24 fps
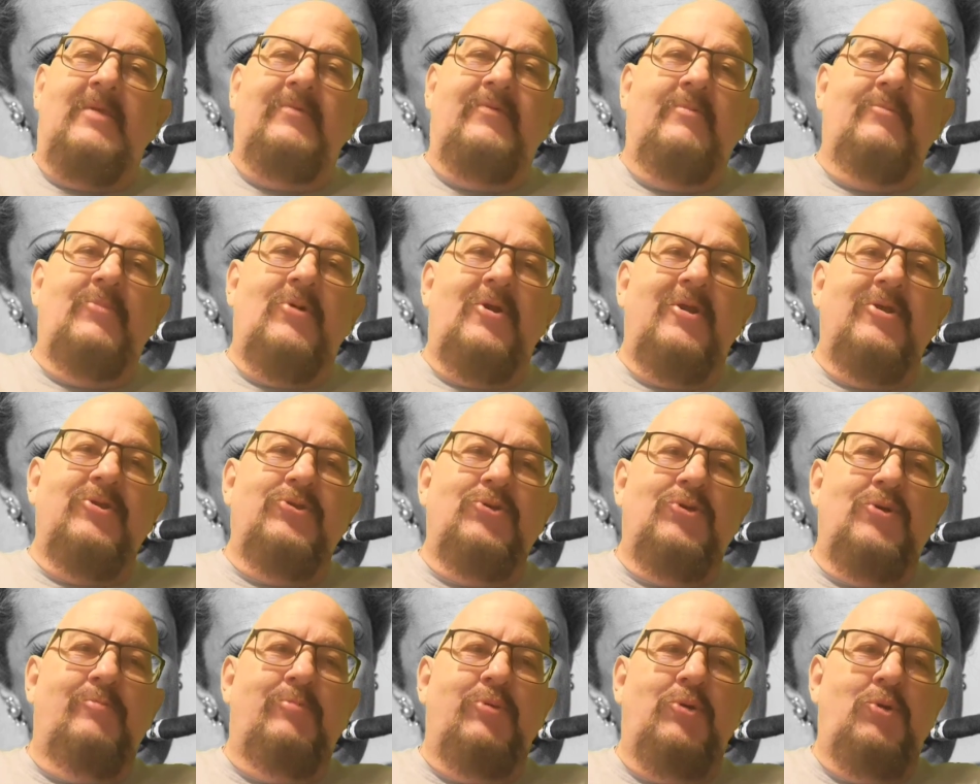Leaving money
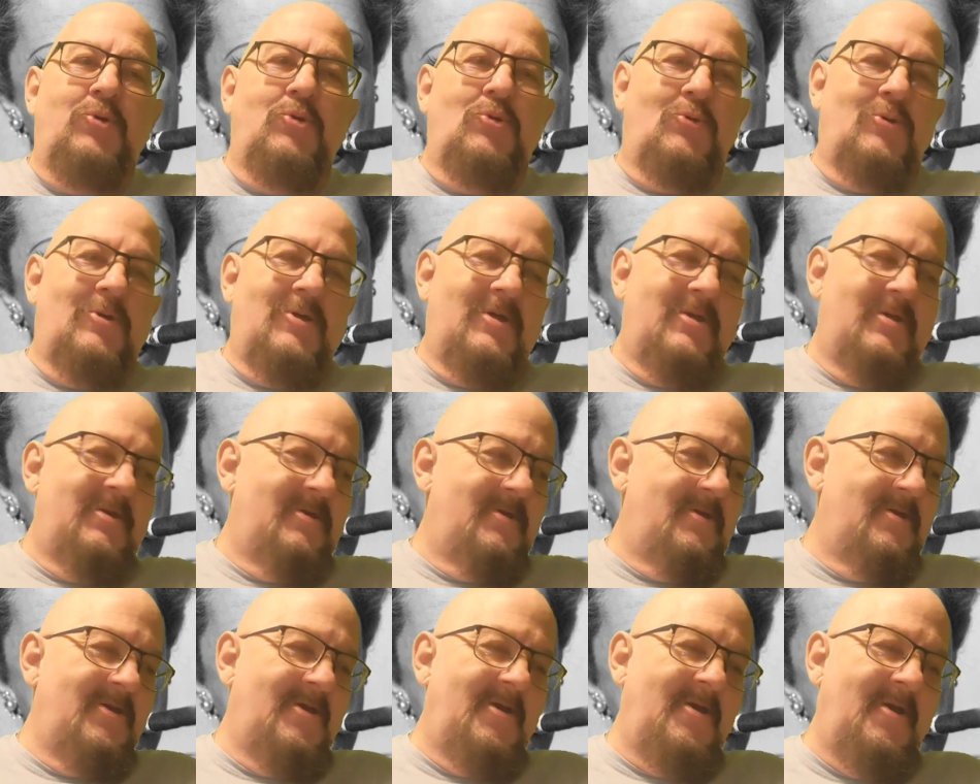to a poodle.
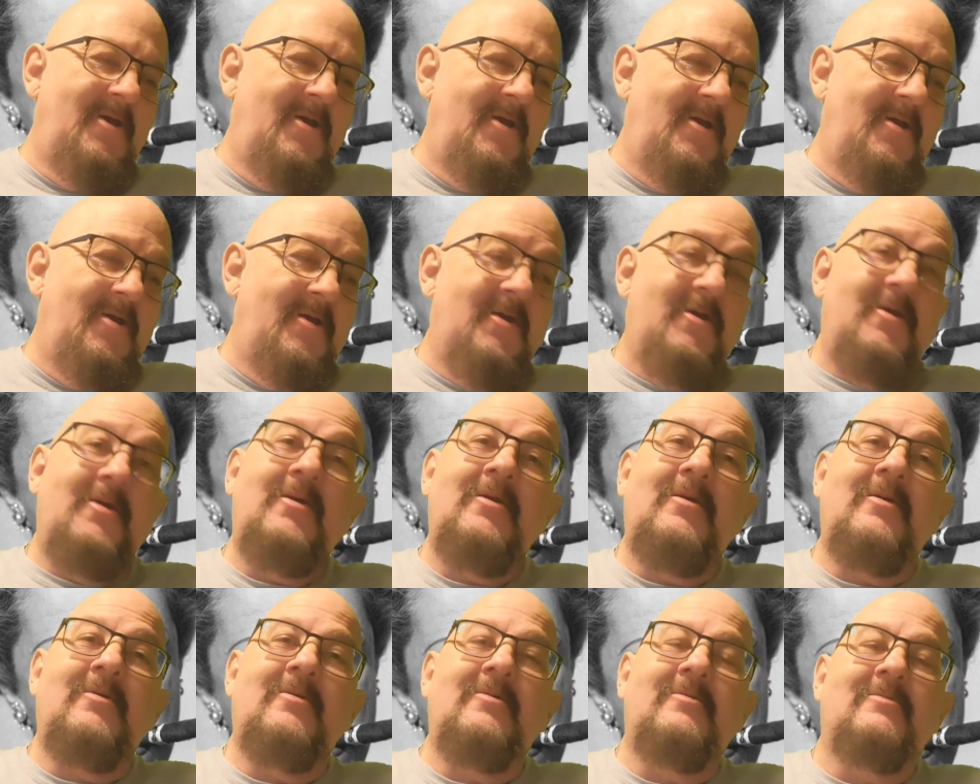
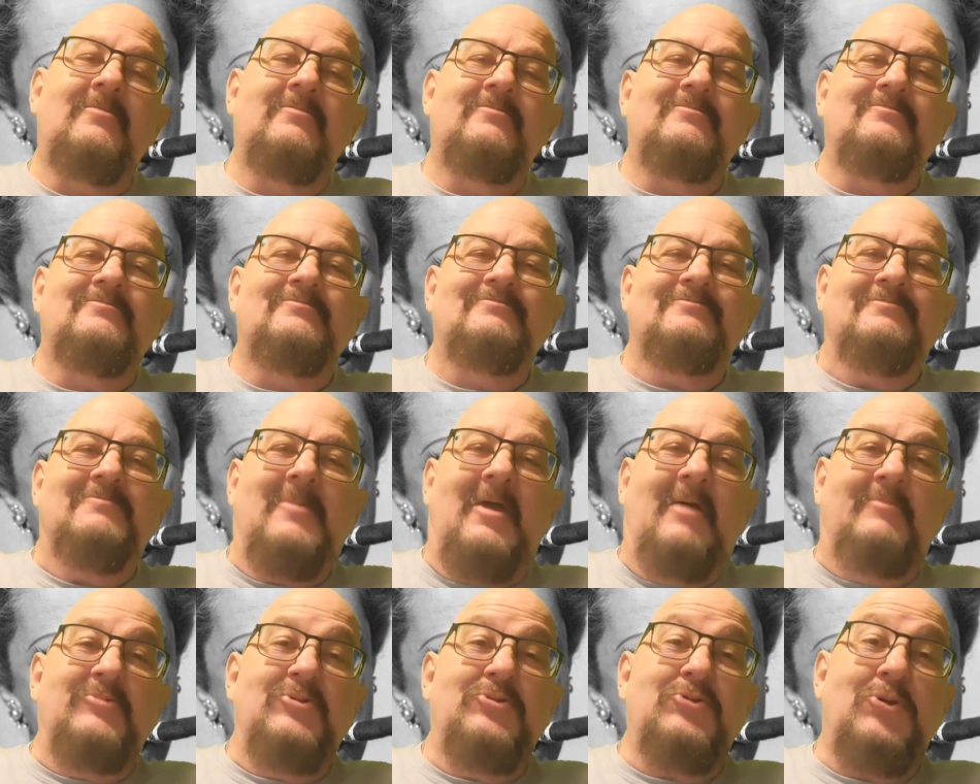Uh,
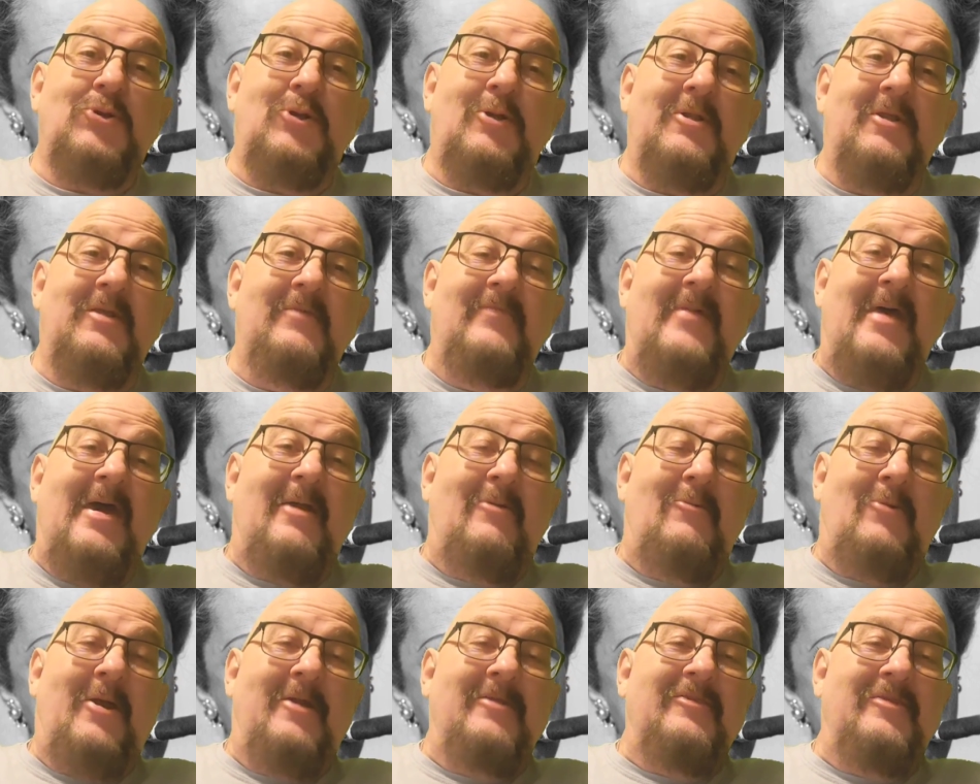I'm just going to leave
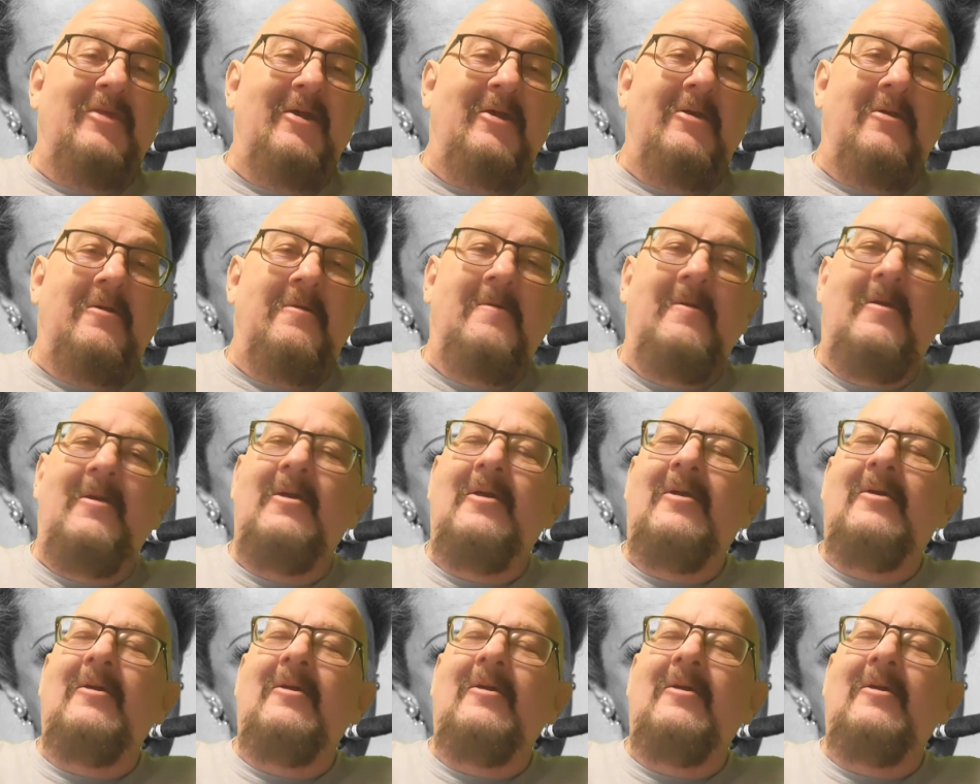that right there.